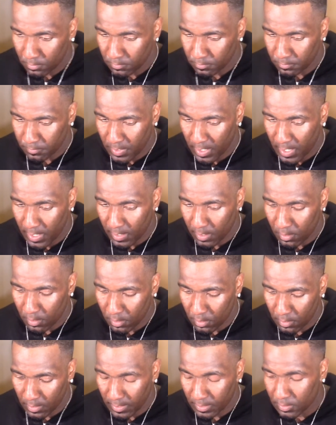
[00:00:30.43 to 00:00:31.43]
Bad
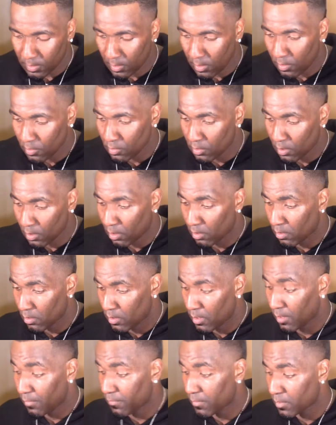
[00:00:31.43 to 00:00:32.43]
little execution on the
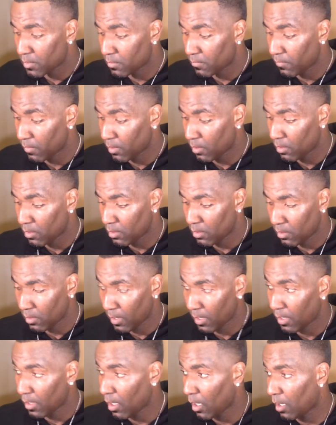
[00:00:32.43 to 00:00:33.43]
defensive end
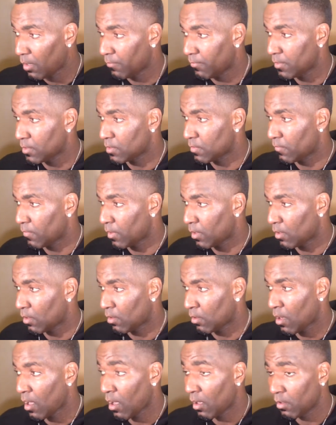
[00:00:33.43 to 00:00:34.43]
and the offensive end
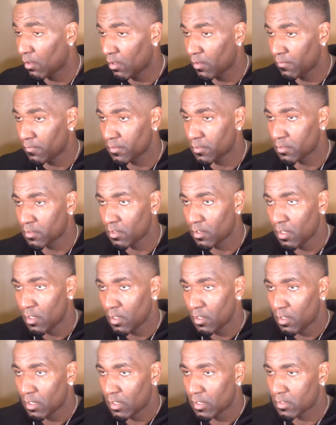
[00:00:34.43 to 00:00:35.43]
on all of us
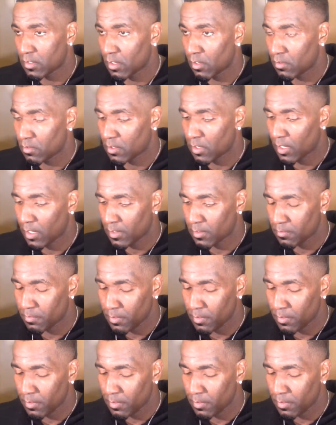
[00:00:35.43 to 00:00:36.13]
at certain times.